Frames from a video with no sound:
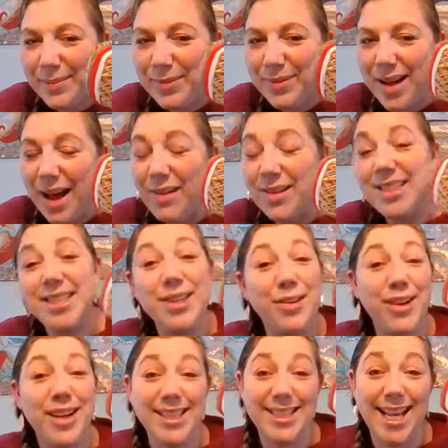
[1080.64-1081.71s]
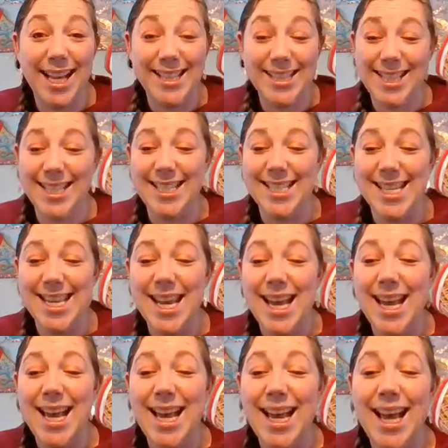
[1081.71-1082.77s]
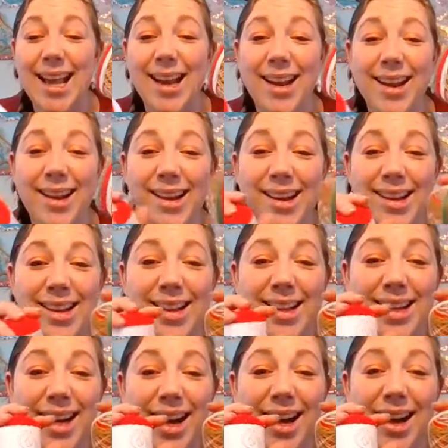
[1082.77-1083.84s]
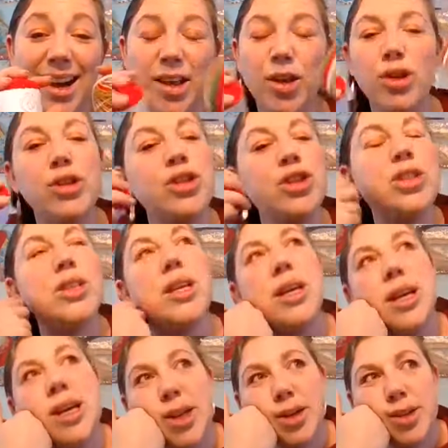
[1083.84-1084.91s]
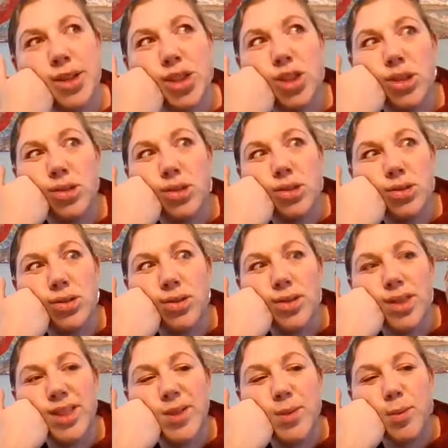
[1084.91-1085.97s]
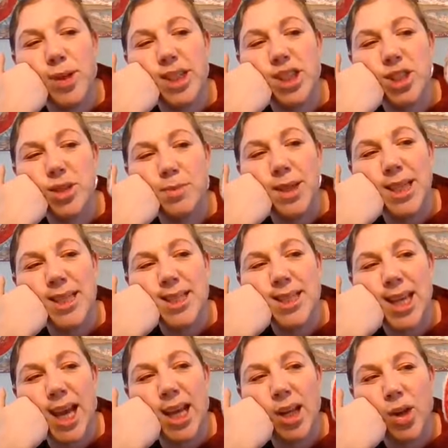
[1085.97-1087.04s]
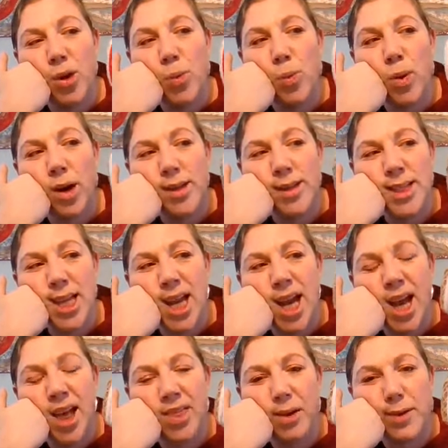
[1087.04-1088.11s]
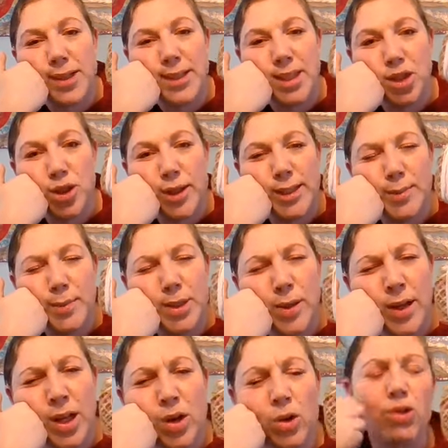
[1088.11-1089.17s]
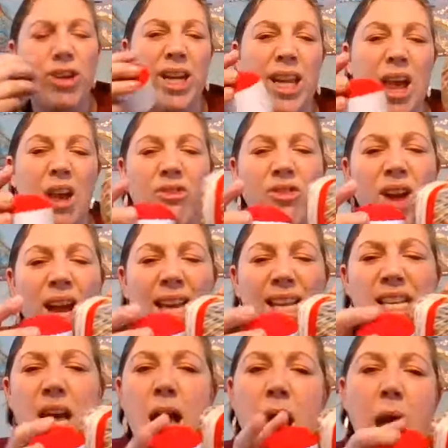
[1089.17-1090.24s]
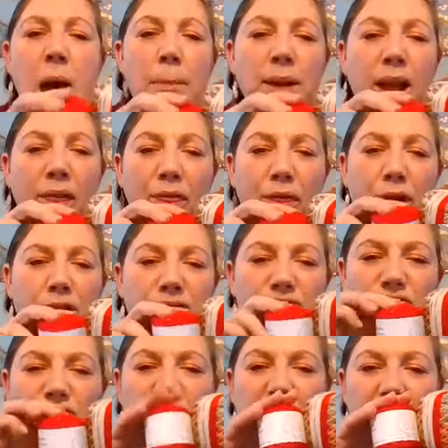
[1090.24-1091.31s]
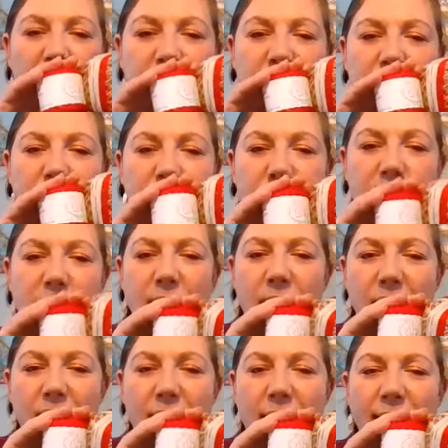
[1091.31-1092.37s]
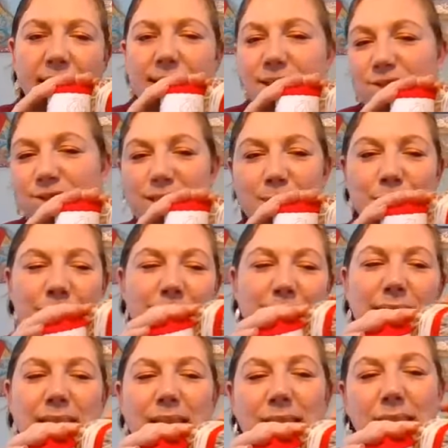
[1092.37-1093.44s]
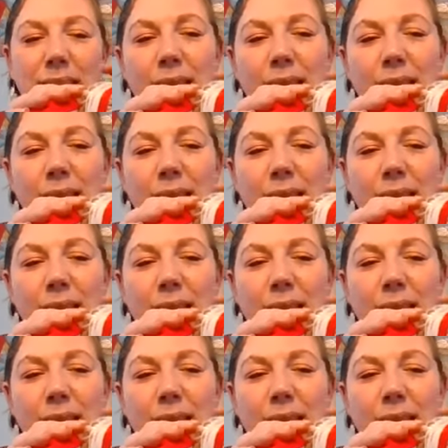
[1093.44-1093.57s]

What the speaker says: I was so excited. Look, you could choose which mini skein you wanted. There was a choice between green and red, but I thought red. Yeah, it's Christmassy,